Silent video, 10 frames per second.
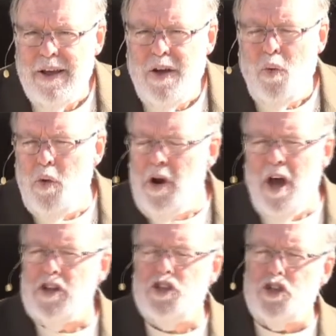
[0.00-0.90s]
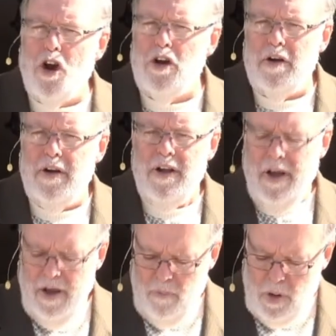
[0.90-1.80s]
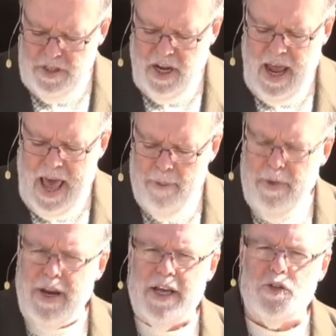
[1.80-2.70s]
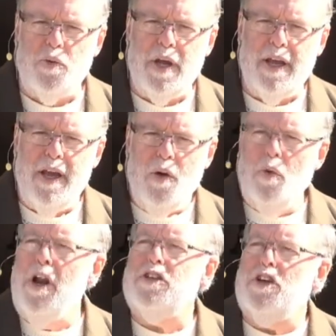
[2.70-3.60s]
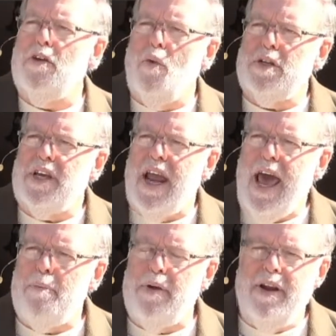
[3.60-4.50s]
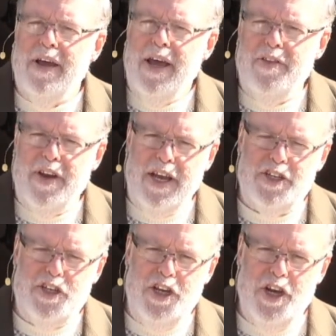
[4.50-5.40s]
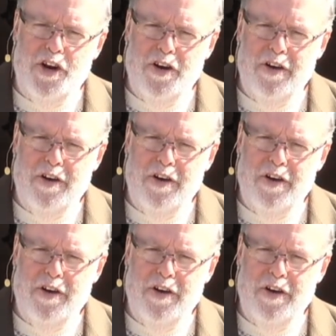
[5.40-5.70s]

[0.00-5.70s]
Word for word: We're not certain of what's going to happen next week. We're not certain of what's going to happen in the next year.